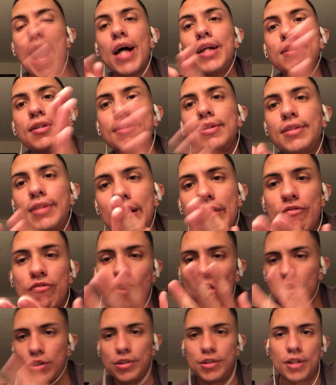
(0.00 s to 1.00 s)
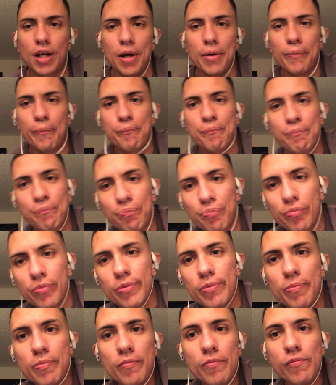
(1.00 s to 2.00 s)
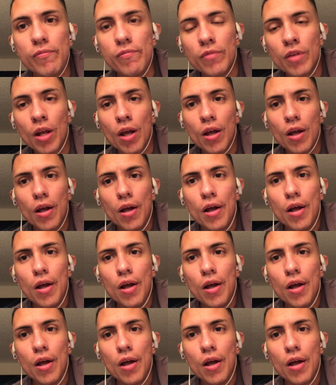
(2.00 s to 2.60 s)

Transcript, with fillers: at the same fucking time.